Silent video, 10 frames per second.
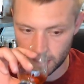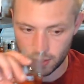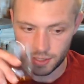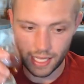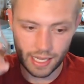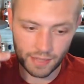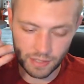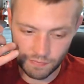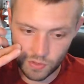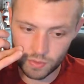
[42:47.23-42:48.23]
Yeah, Anthony,
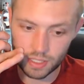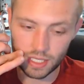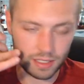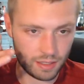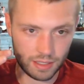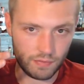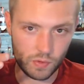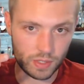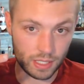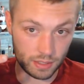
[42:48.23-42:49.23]
if you can
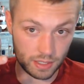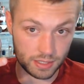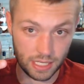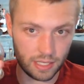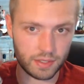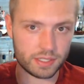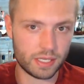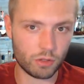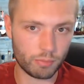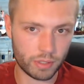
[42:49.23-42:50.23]
get this, any of the
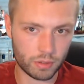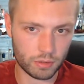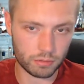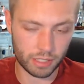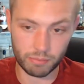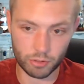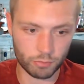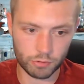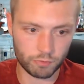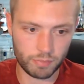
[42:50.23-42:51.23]
single barrel like barrel
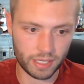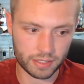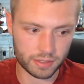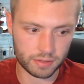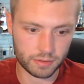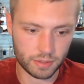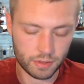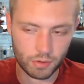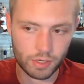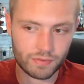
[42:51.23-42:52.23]
proof picks,
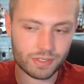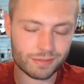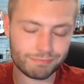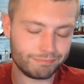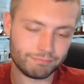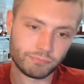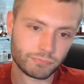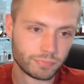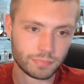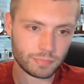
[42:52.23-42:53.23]
or even just
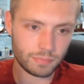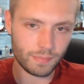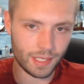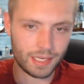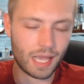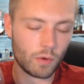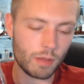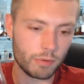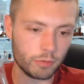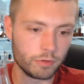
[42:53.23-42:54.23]
not quite
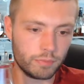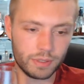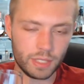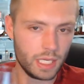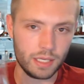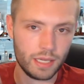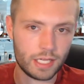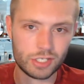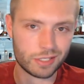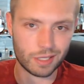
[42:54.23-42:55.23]
barrel proof, but it's
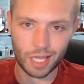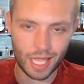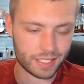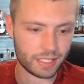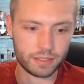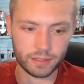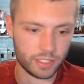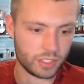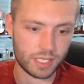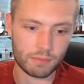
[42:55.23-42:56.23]
just classic
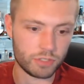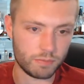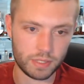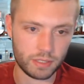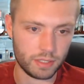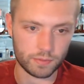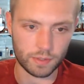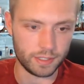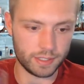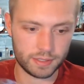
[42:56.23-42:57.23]
delicious MGP is what it
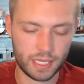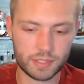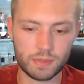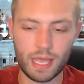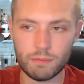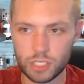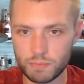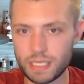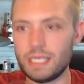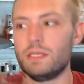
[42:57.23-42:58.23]
is. It's
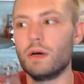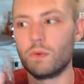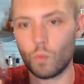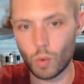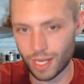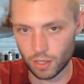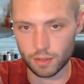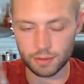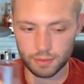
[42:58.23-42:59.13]
MGP done well.